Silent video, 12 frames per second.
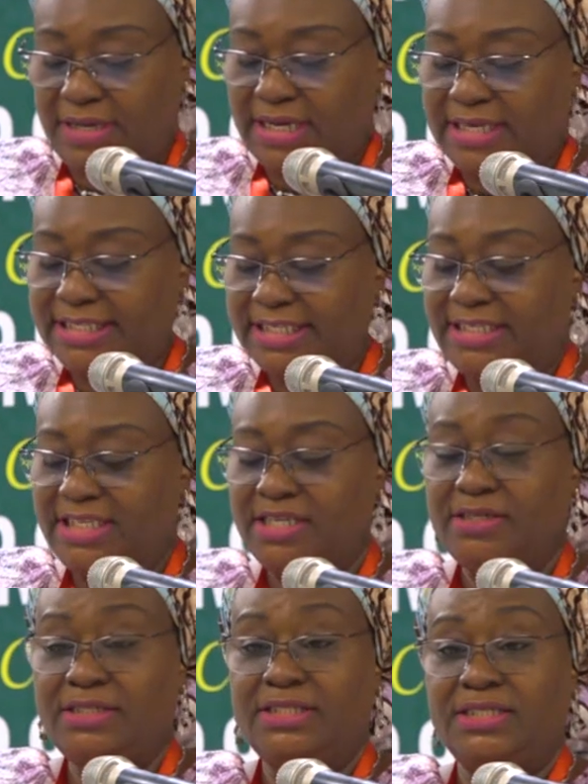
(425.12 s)
is
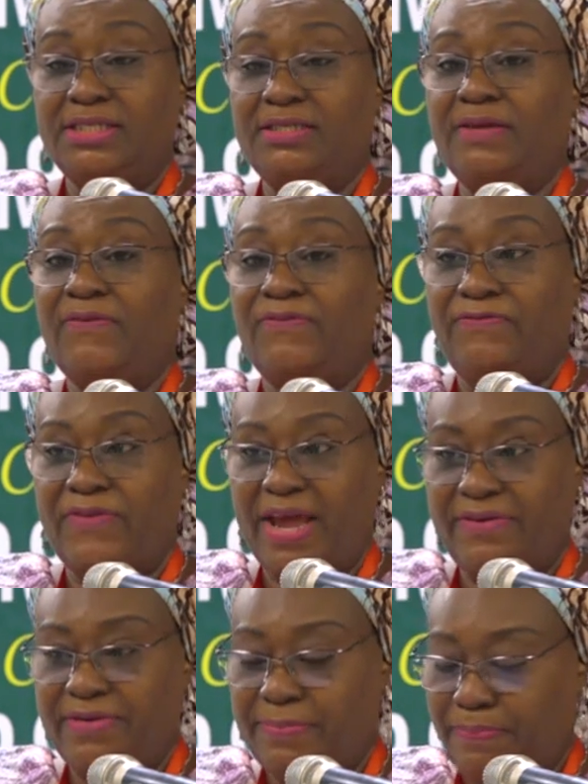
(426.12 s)
yielding
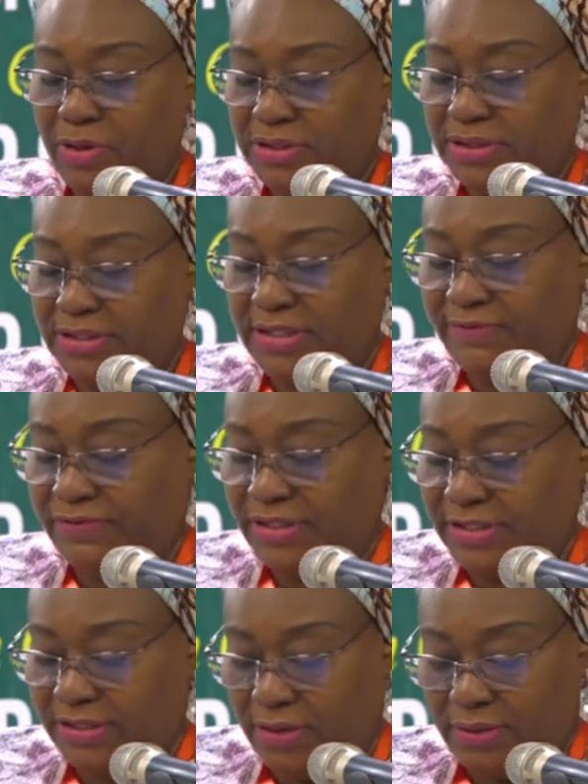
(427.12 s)
very positive
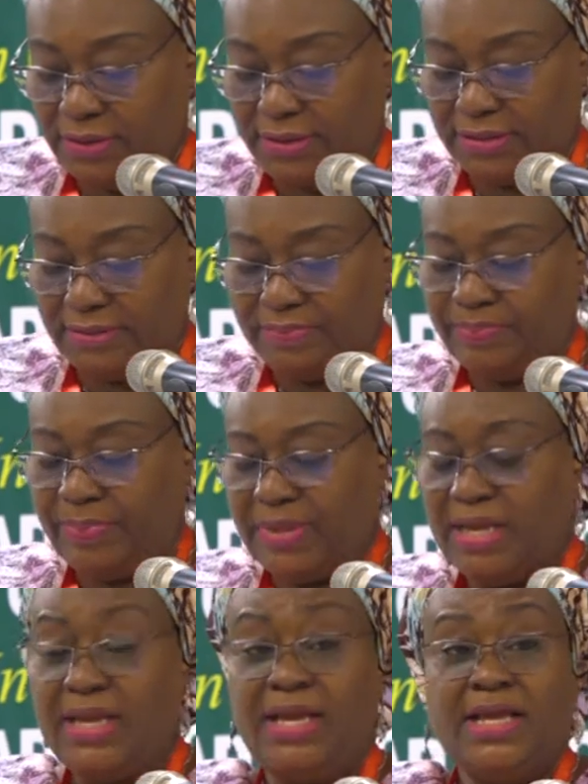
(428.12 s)
results.
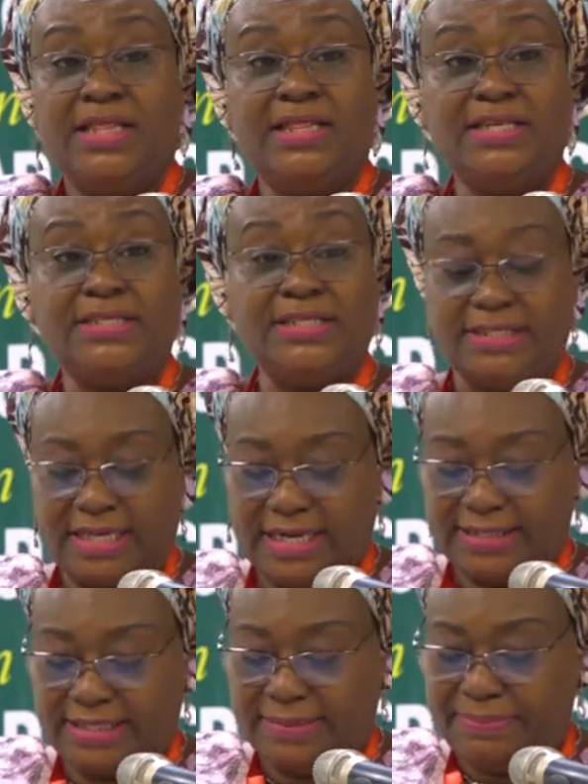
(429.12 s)
This is
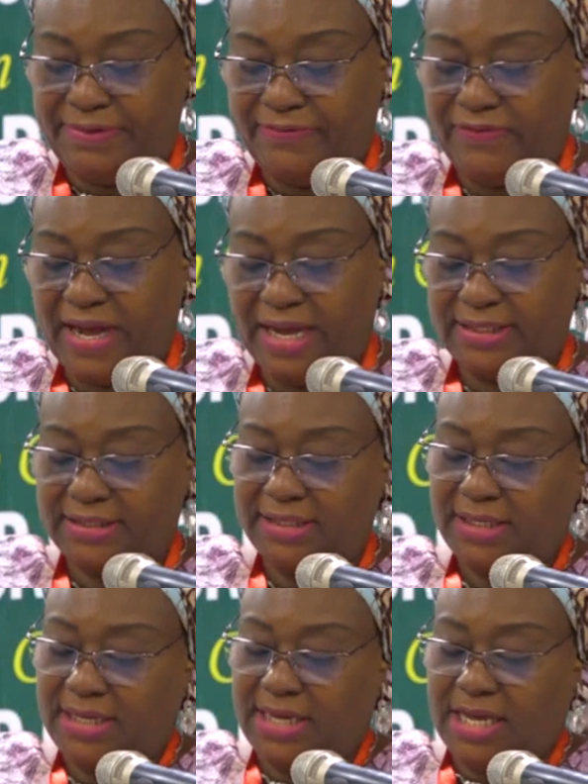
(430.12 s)
exemplified
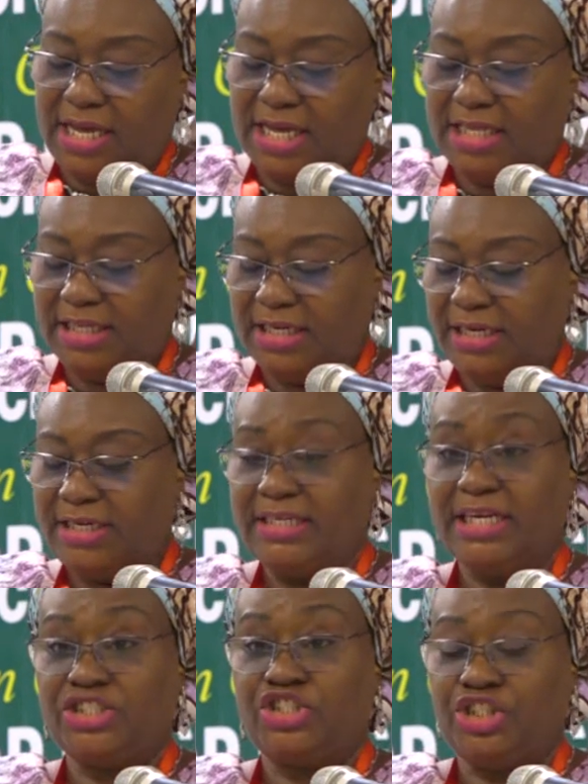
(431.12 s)
in the
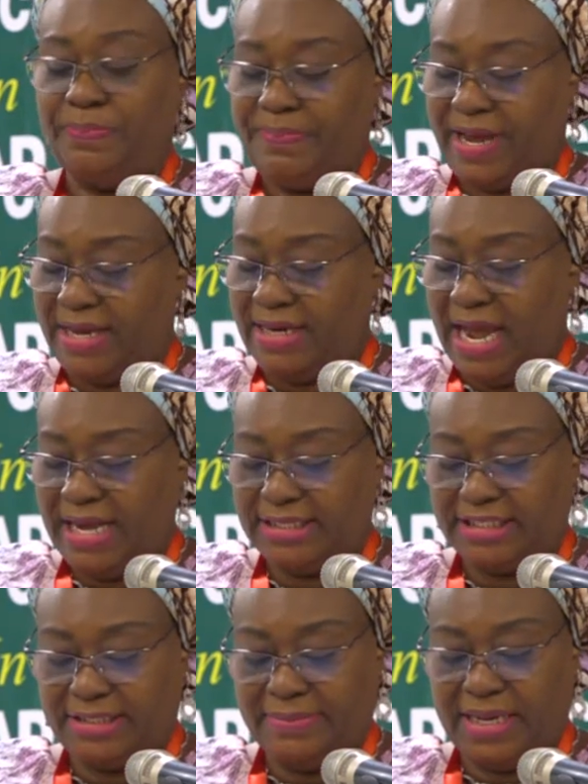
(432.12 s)
Leadership
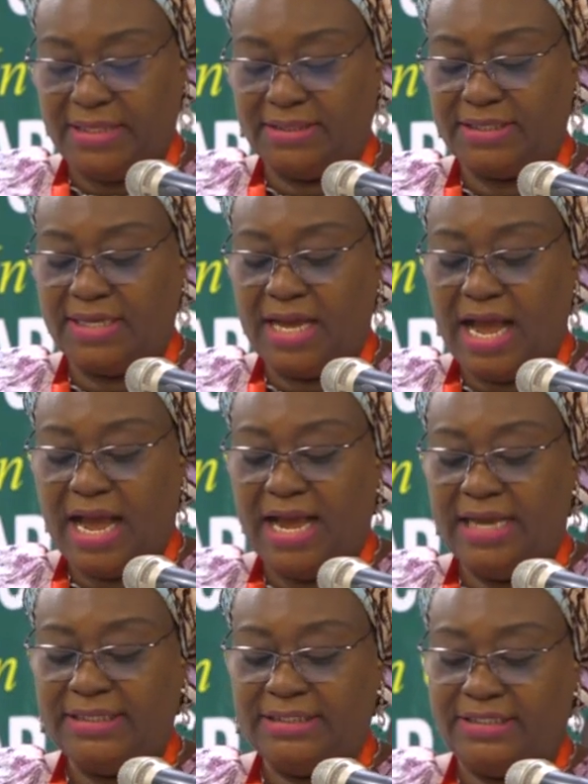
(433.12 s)
Enhancement
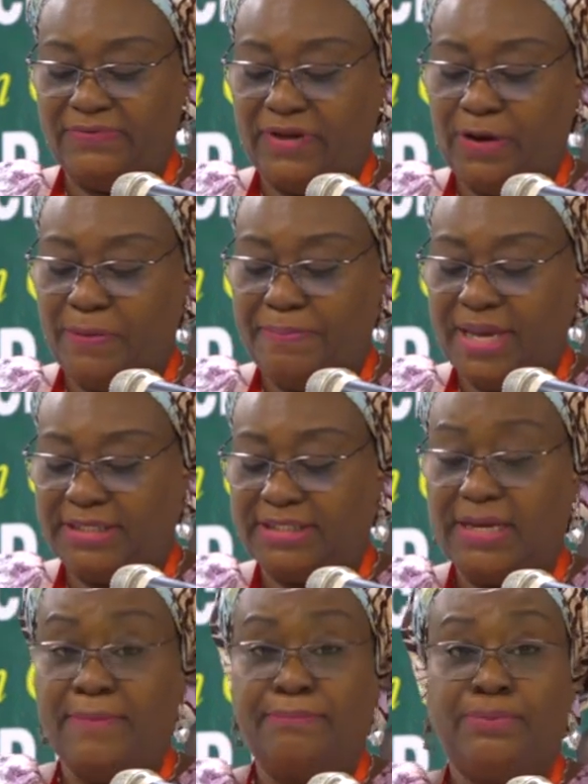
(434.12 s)
and
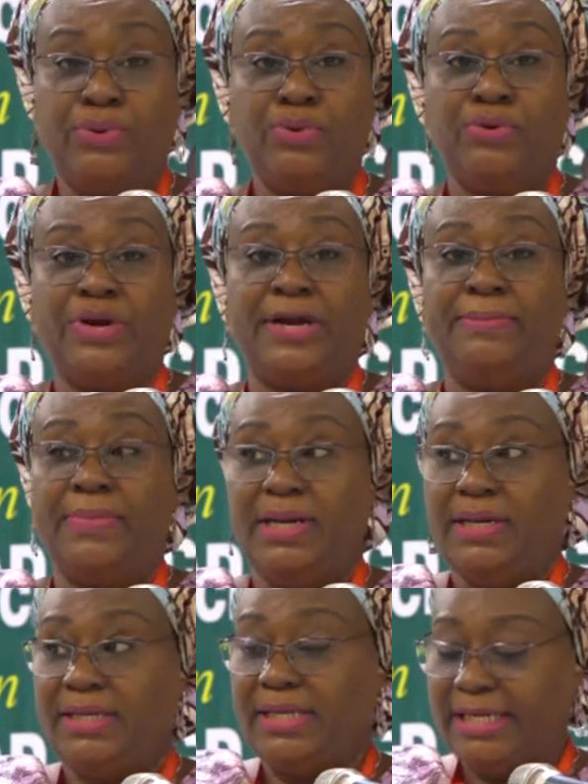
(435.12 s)
Development Program,
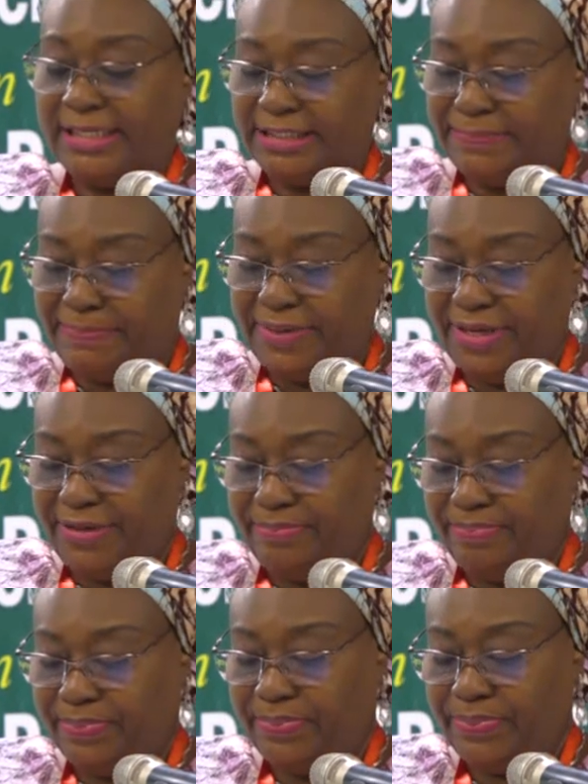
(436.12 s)

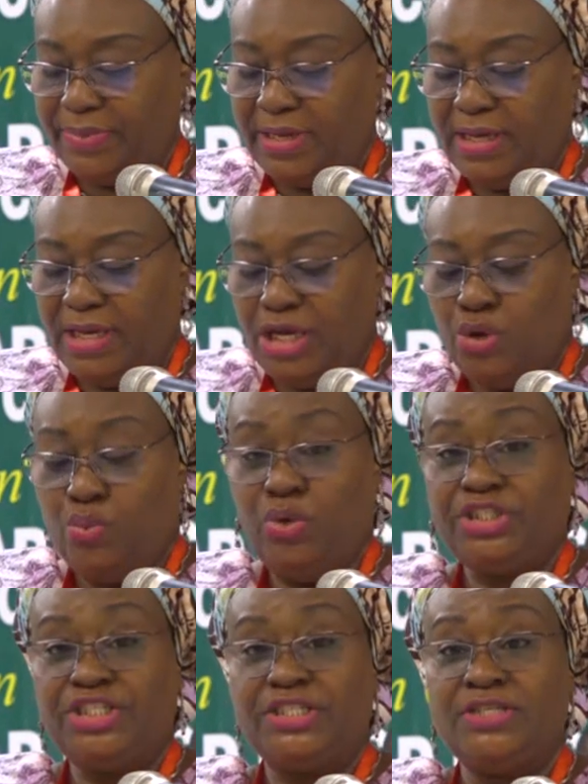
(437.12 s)
LEAD-P,
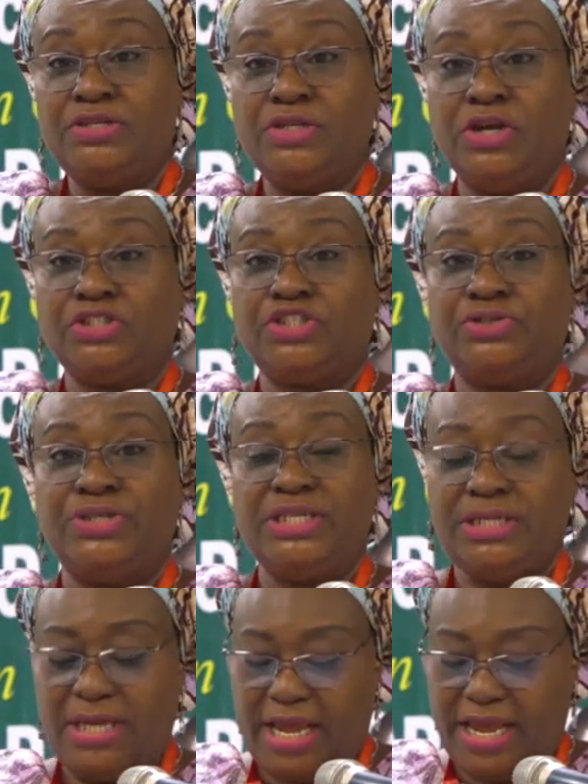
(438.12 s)
which is
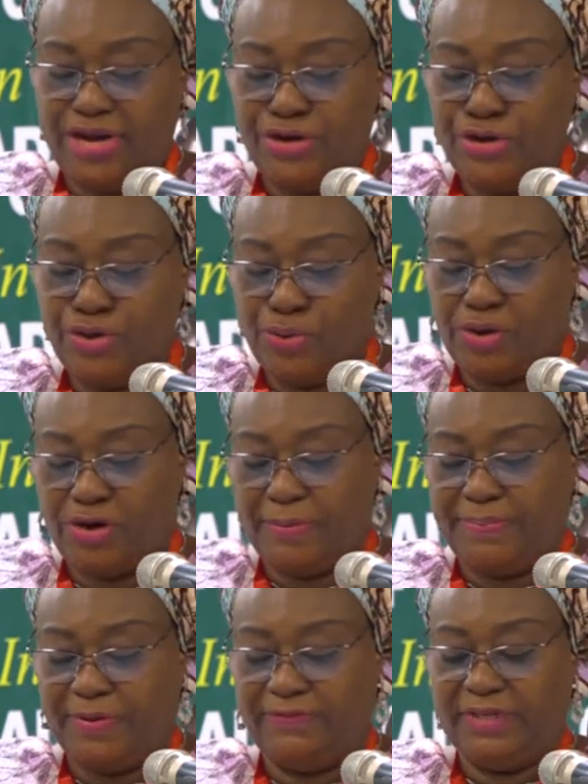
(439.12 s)
nurturing a new
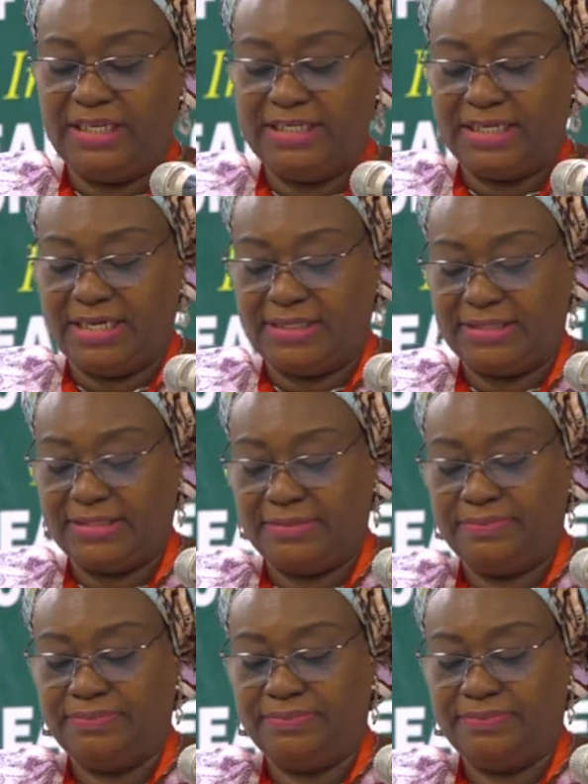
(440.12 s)
crop of leaders.